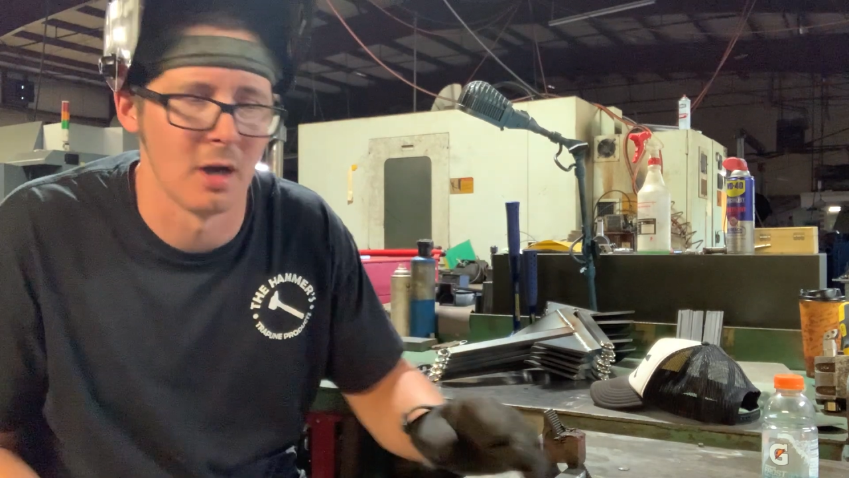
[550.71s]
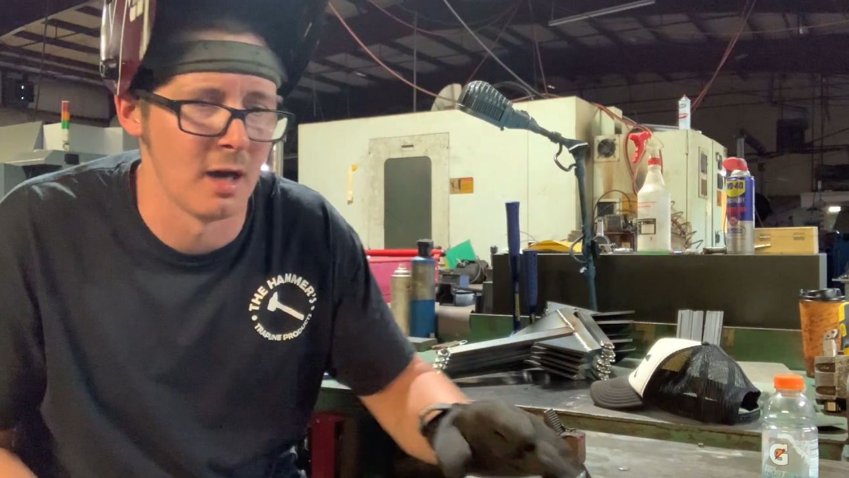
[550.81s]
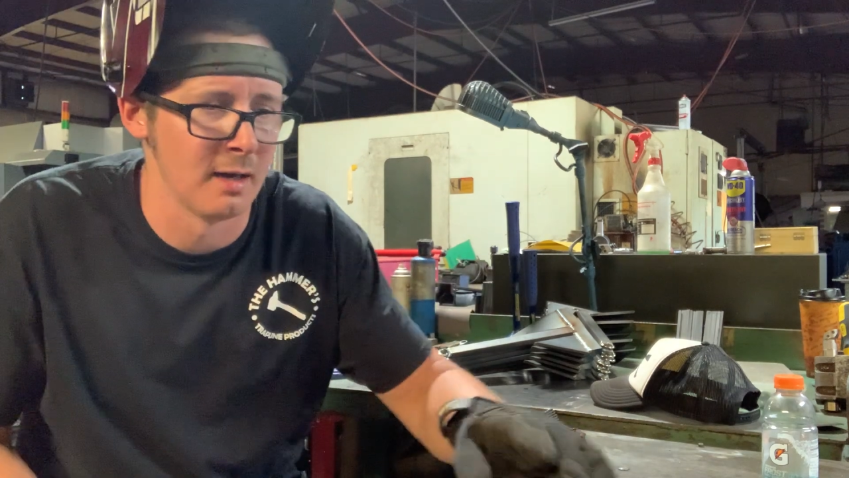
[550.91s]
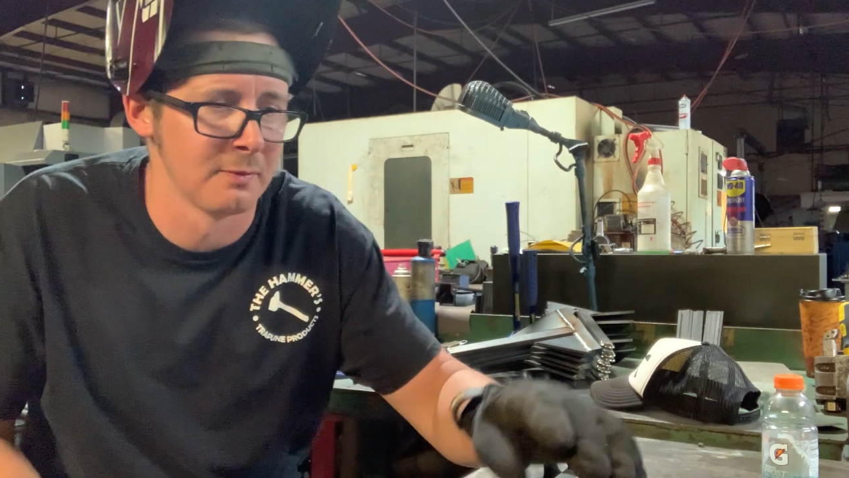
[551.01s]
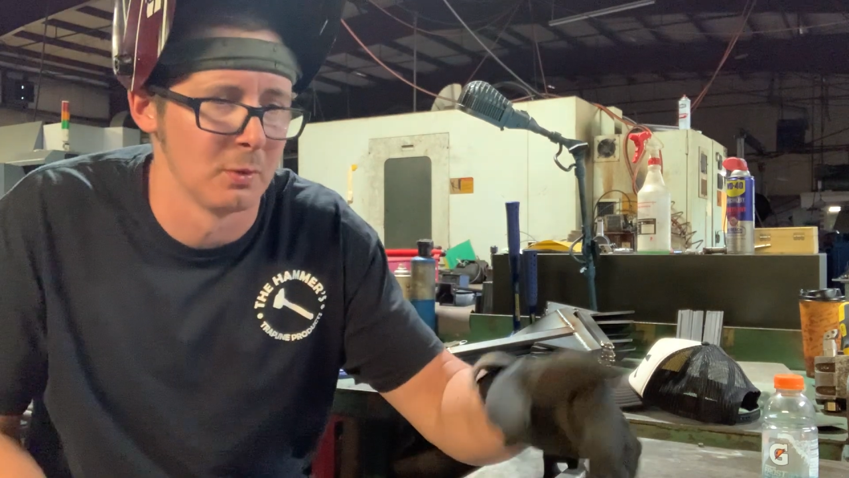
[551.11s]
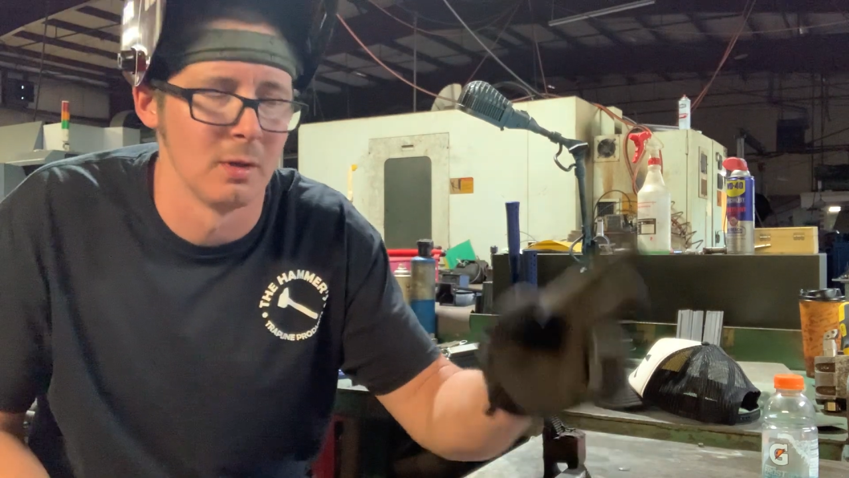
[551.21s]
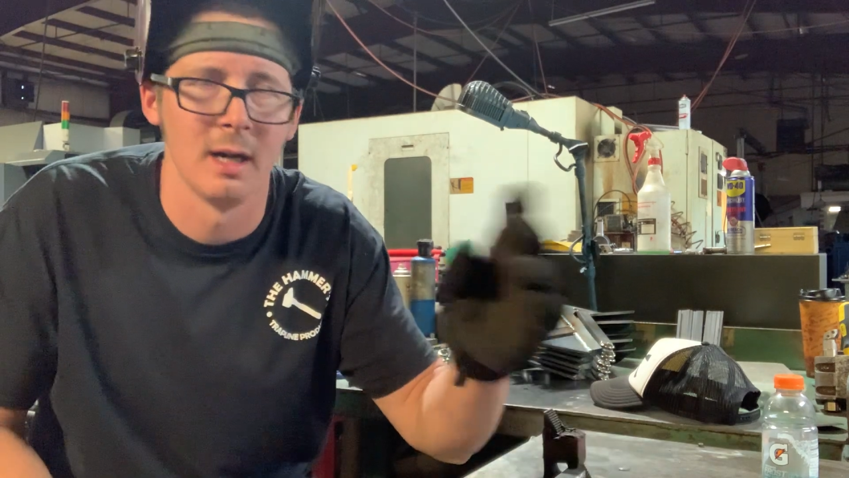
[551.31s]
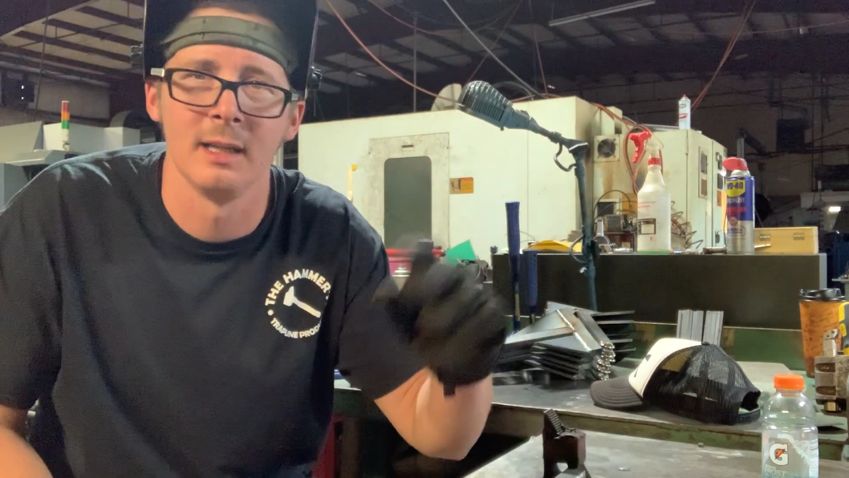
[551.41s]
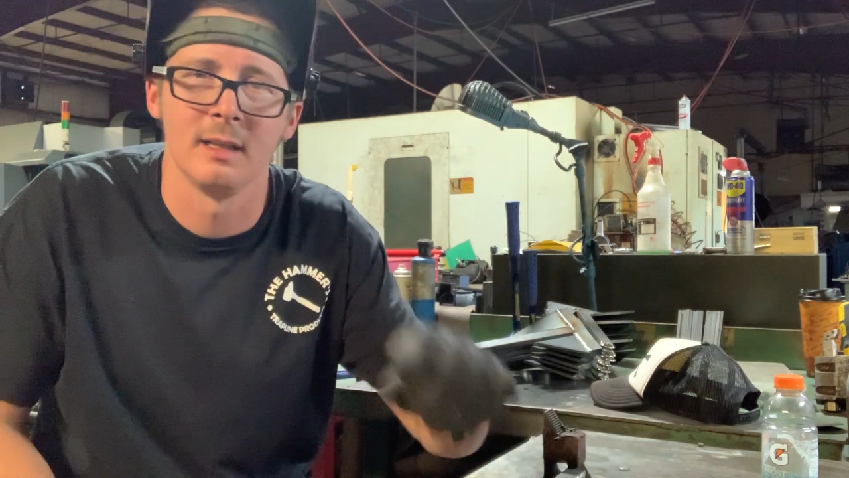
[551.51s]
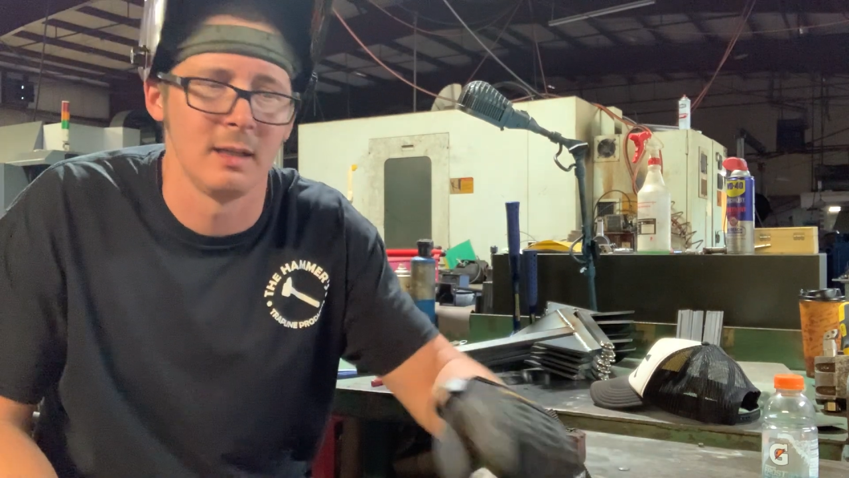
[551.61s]
off or
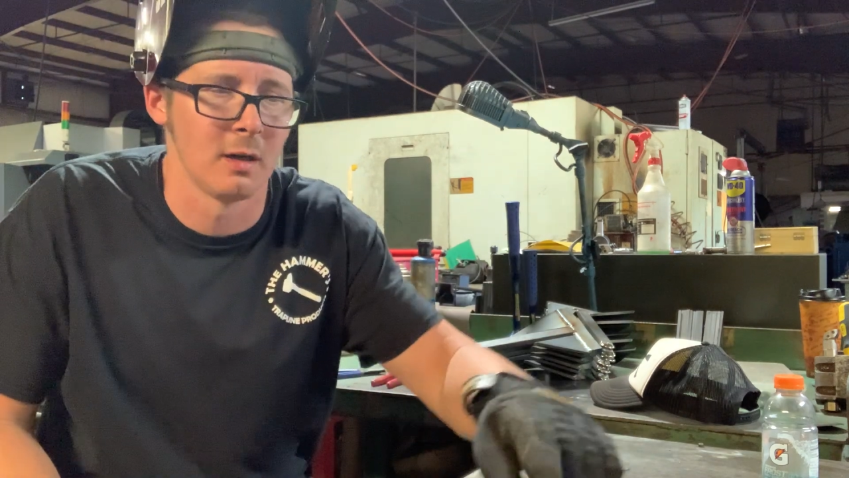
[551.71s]
anything.